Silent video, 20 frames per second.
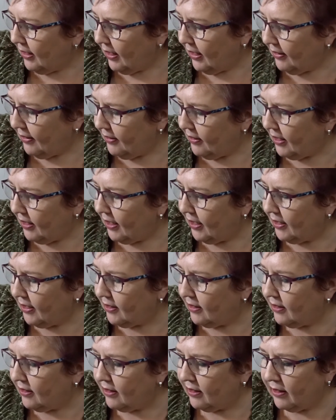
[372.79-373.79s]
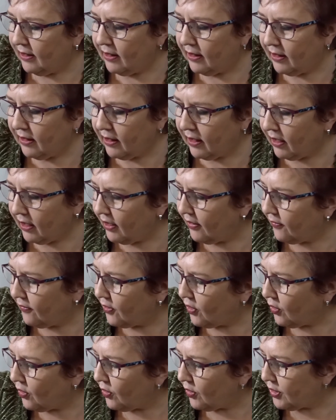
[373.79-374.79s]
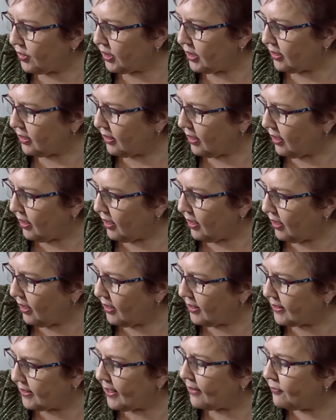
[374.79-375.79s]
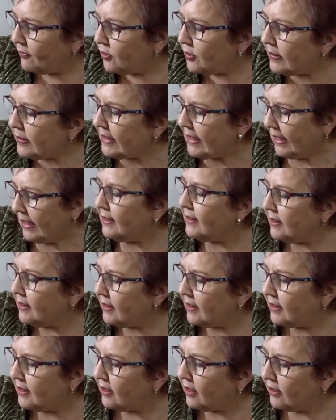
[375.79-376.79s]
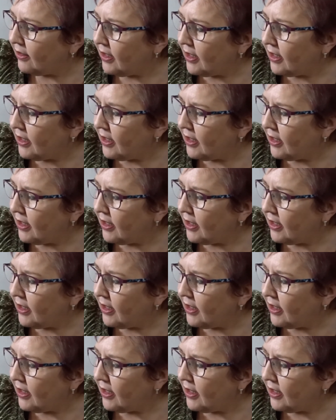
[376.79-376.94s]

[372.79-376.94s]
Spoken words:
And then I've got several scents.